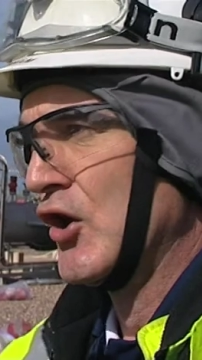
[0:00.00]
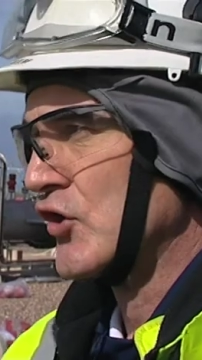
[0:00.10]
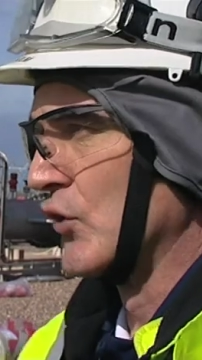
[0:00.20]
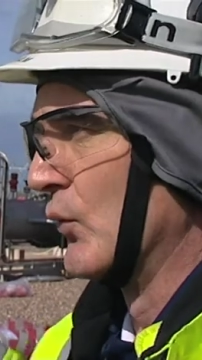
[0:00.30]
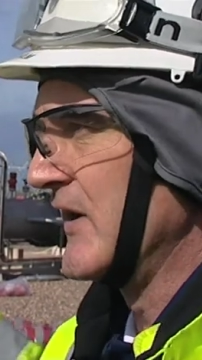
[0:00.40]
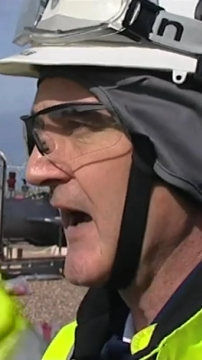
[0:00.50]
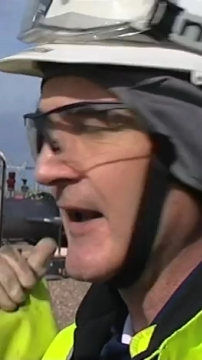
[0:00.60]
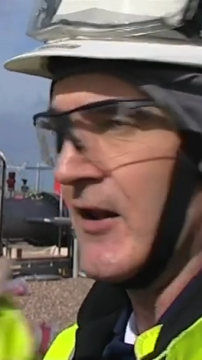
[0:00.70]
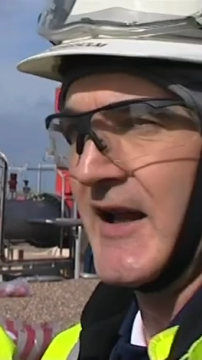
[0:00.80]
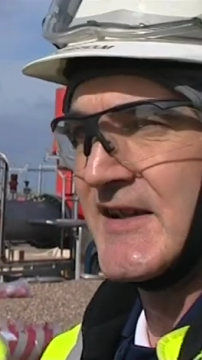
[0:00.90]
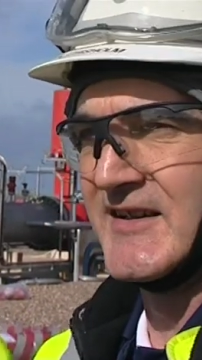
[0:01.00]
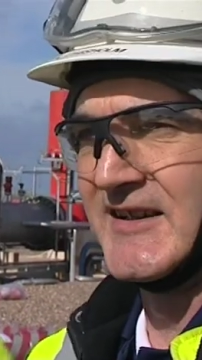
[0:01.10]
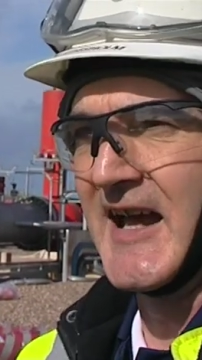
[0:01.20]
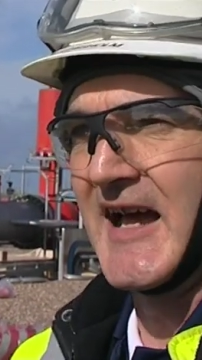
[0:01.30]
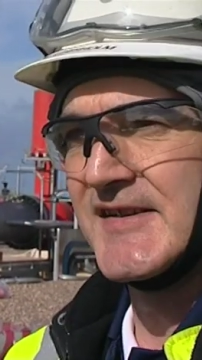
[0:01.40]
So we analyse the
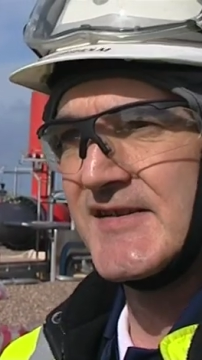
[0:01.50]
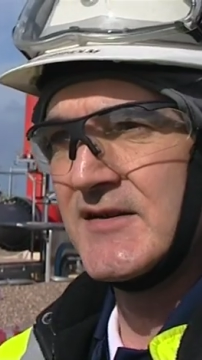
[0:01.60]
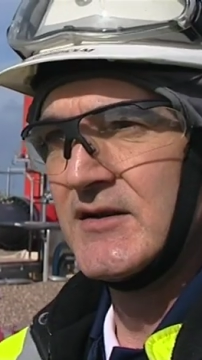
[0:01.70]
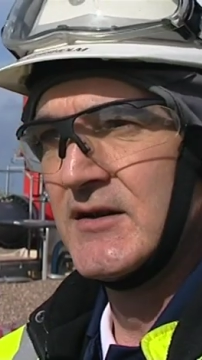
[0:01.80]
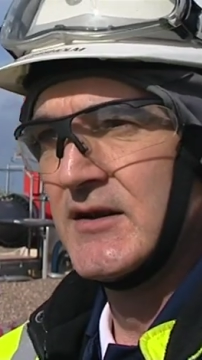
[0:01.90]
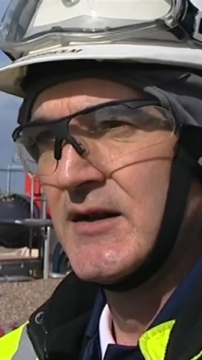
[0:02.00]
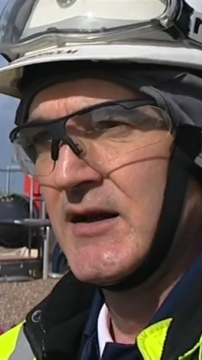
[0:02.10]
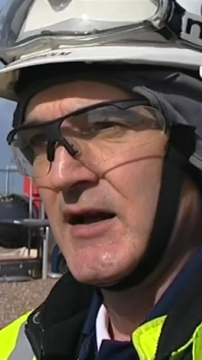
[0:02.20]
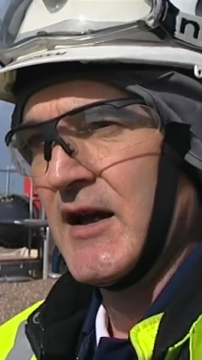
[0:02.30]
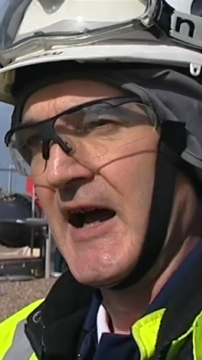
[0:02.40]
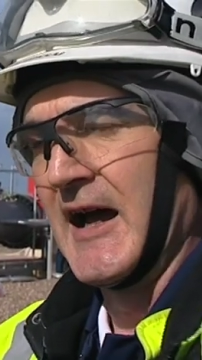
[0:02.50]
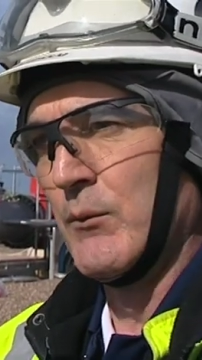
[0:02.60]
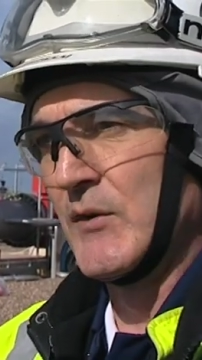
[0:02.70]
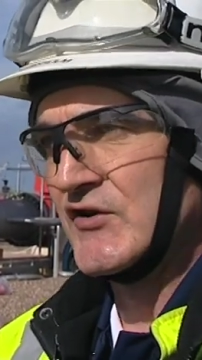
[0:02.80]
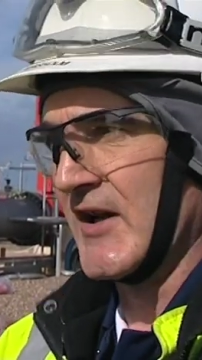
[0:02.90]
gas
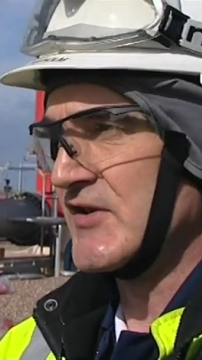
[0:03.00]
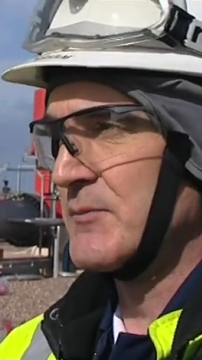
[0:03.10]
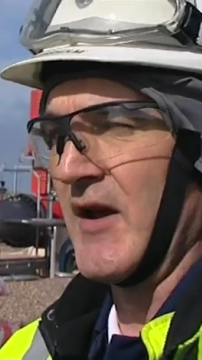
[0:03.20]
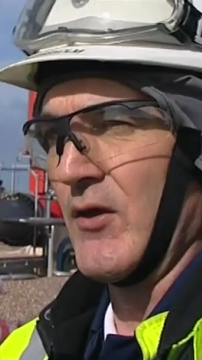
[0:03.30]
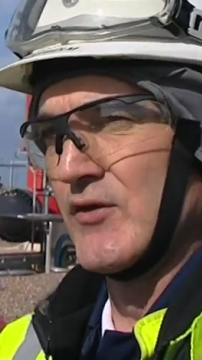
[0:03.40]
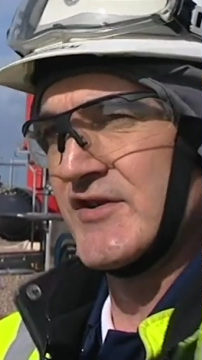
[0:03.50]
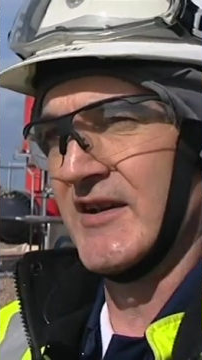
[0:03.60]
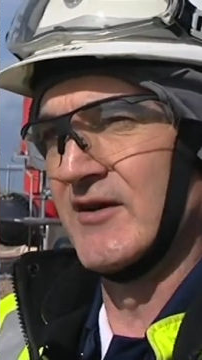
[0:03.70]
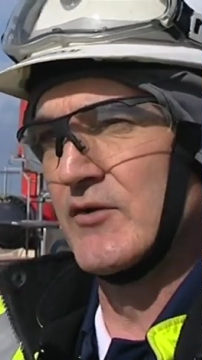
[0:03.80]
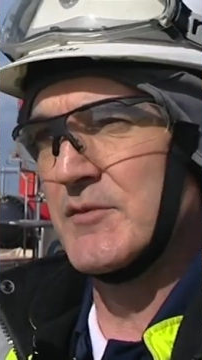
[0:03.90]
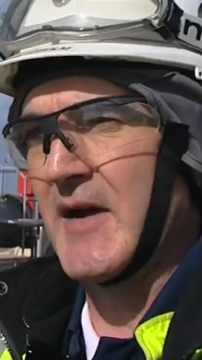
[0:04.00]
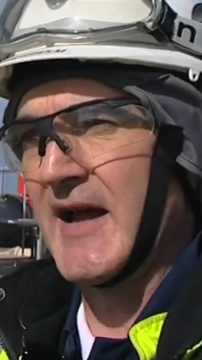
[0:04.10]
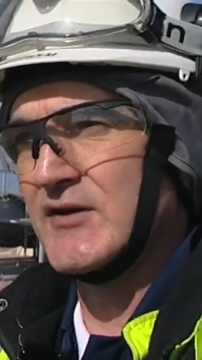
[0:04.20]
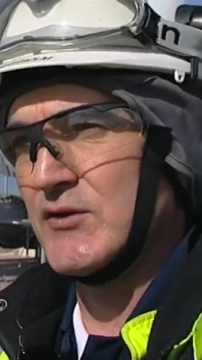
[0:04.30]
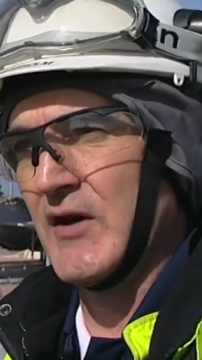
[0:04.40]
and we transmit those signals
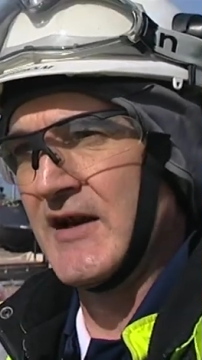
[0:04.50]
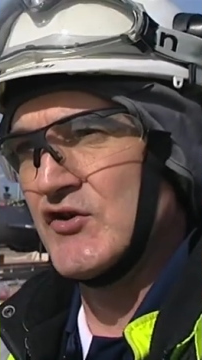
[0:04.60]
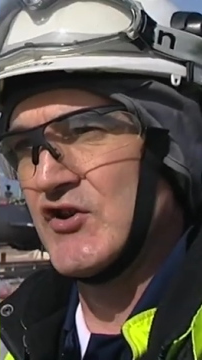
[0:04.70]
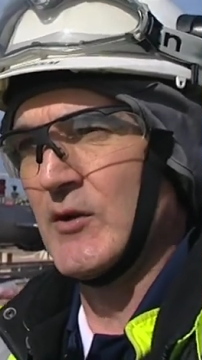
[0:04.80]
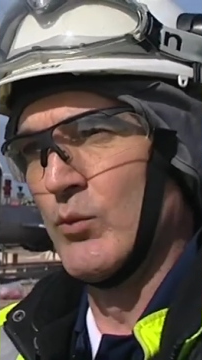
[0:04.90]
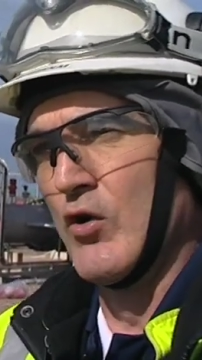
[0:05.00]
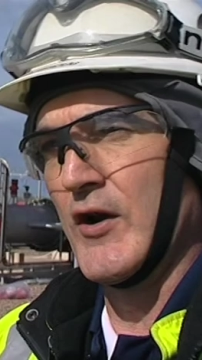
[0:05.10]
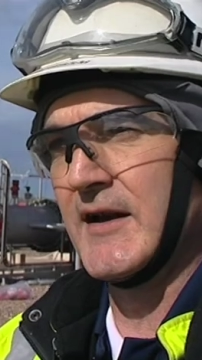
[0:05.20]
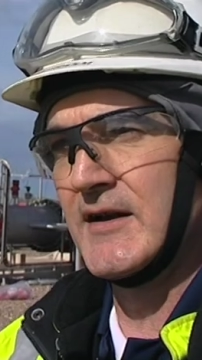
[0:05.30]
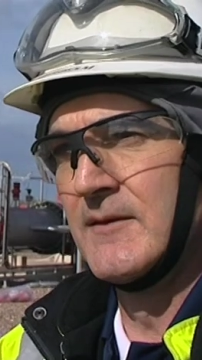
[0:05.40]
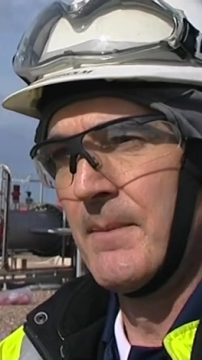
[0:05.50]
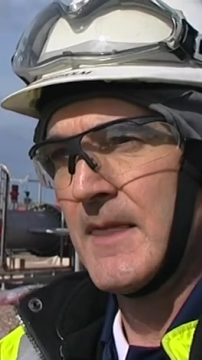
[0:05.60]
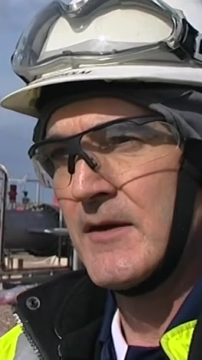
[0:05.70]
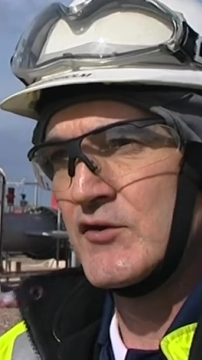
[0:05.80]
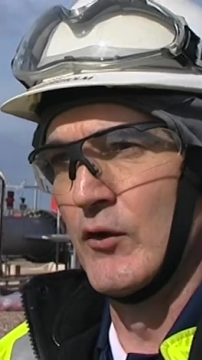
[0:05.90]
back to NG and Warwick
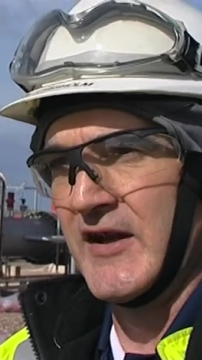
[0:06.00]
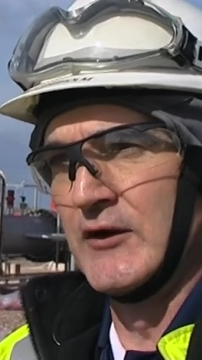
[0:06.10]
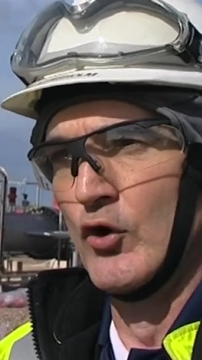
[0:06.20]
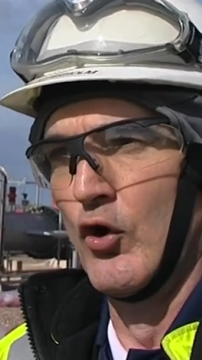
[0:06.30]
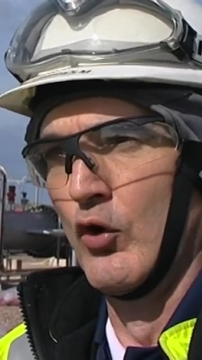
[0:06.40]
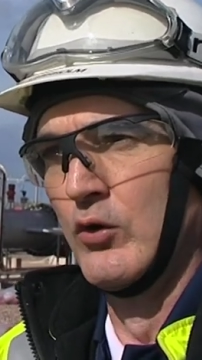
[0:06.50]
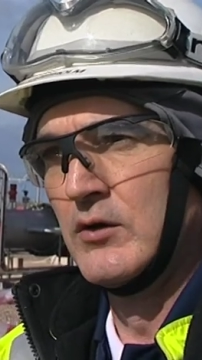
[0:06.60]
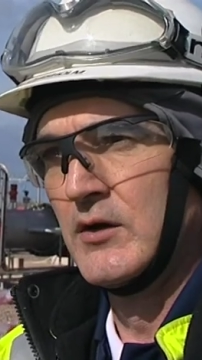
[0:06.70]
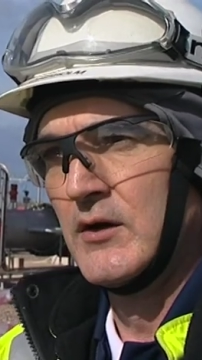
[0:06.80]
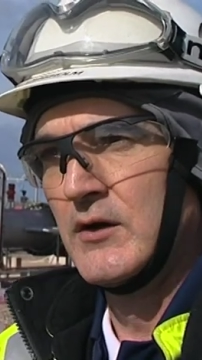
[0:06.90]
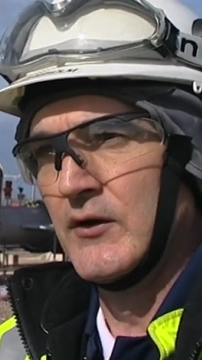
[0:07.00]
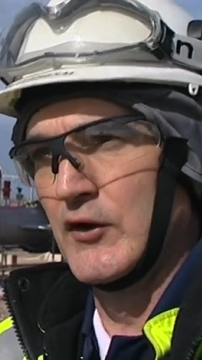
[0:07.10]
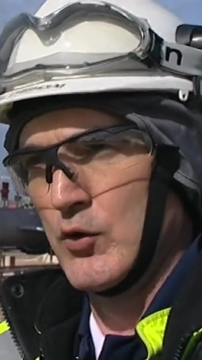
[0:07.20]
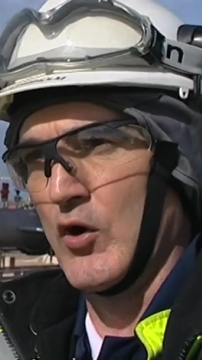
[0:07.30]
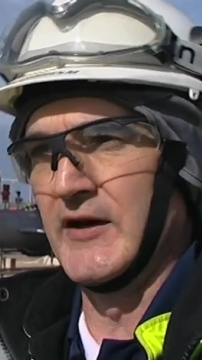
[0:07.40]
so they know
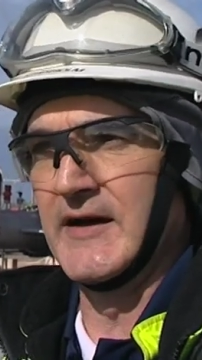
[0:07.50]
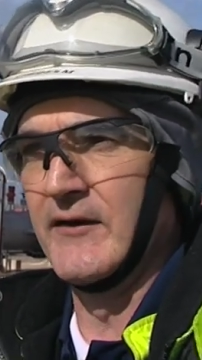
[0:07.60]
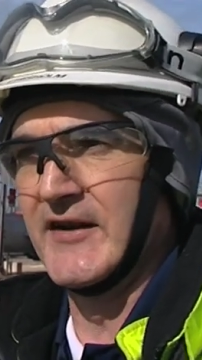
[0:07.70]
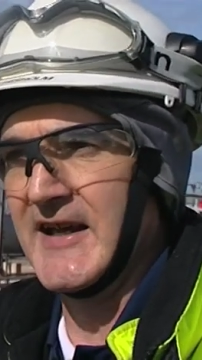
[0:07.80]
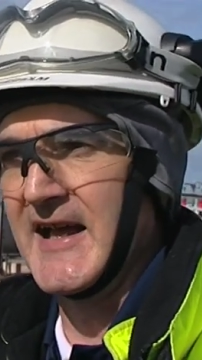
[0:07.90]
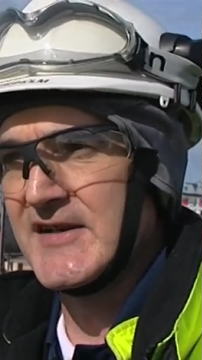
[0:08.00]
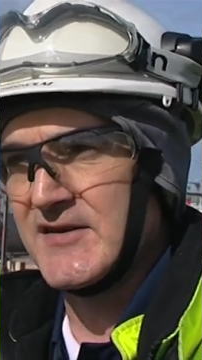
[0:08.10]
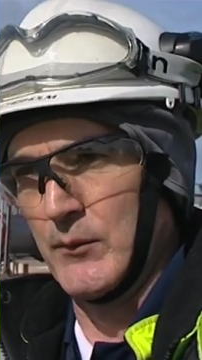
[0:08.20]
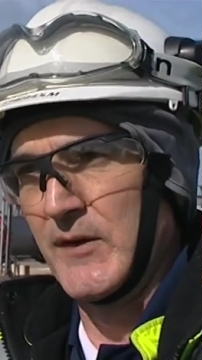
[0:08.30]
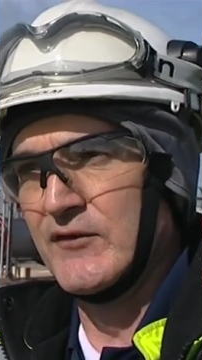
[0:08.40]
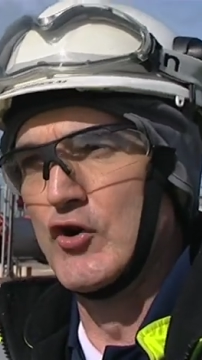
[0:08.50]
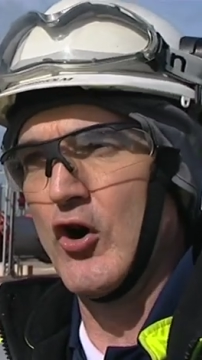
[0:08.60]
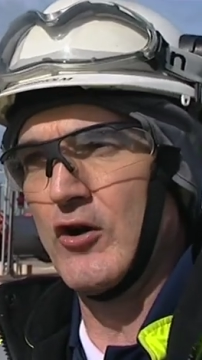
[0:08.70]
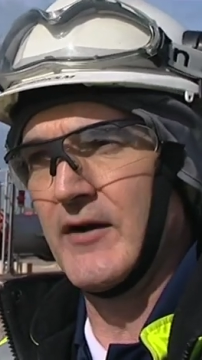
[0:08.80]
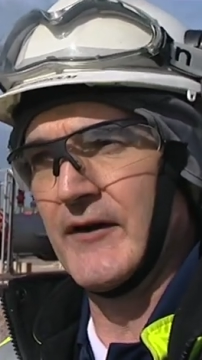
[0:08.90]
the quality of the gas that we've
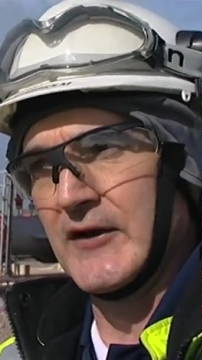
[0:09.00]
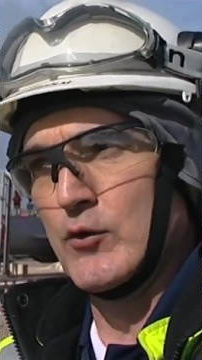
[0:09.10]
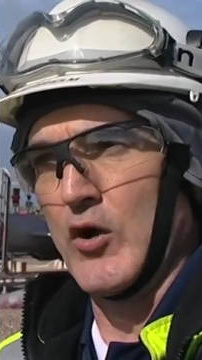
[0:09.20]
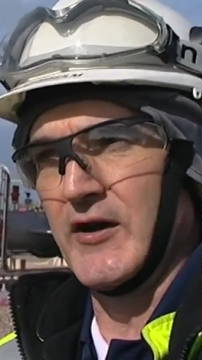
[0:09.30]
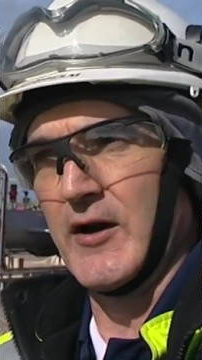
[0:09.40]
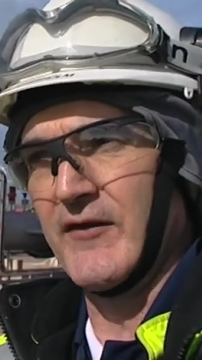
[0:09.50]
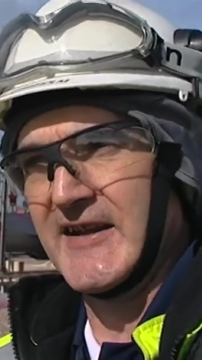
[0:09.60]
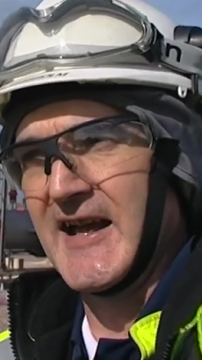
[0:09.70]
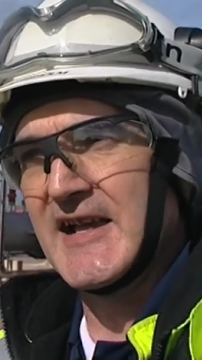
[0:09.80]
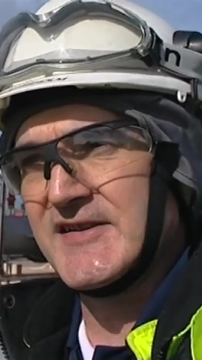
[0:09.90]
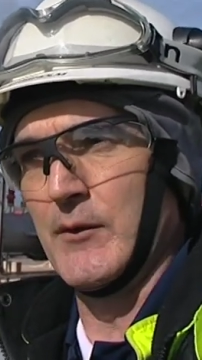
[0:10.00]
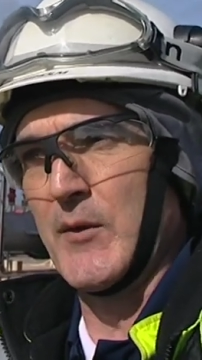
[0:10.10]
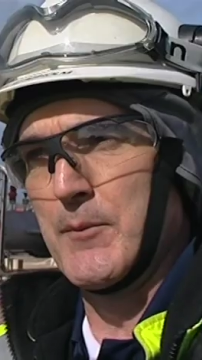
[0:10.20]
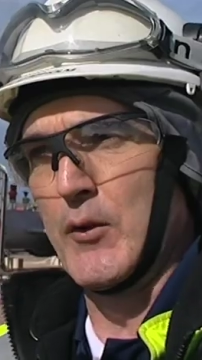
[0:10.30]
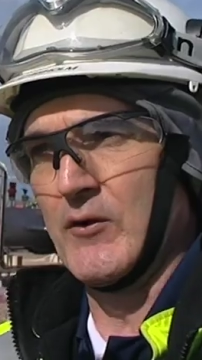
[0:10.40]
got and the quality of the gas that
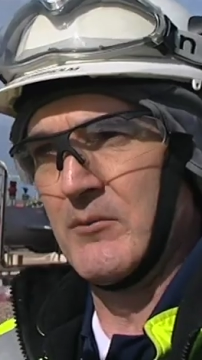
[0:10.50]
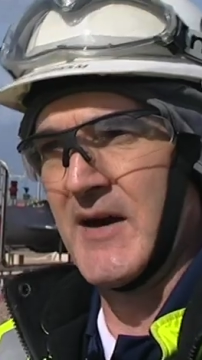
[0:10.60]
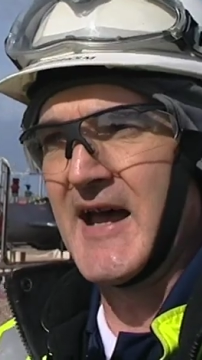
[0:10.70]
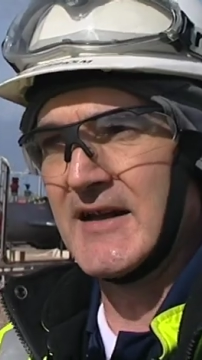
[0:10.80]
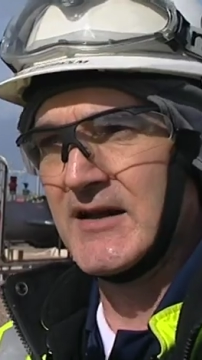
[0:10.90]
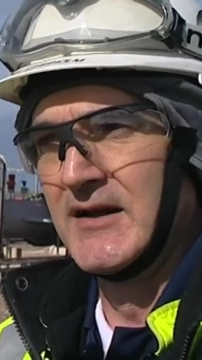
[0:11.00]
we're putting back.